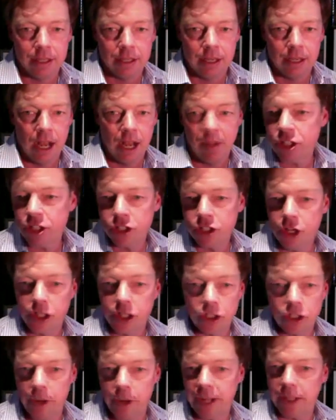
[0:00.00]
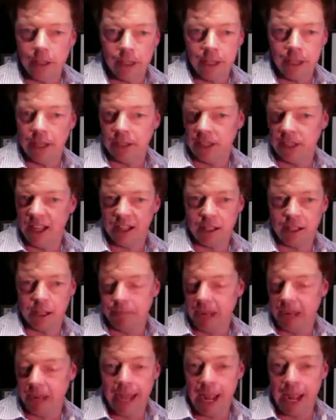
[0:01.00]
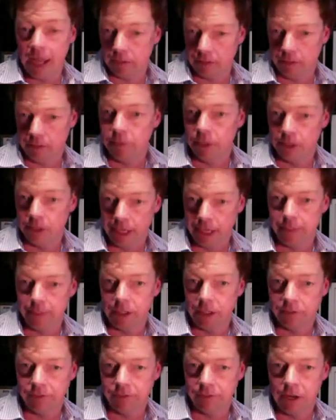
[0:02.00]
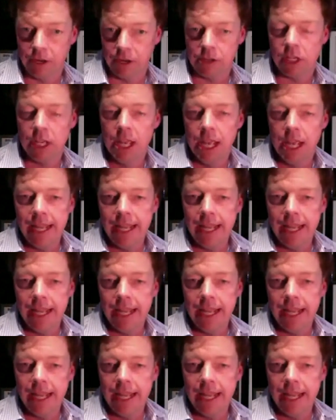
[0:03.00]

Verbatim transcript: um, I just looked quickly at like my gallery and pulled out a bunch of photos.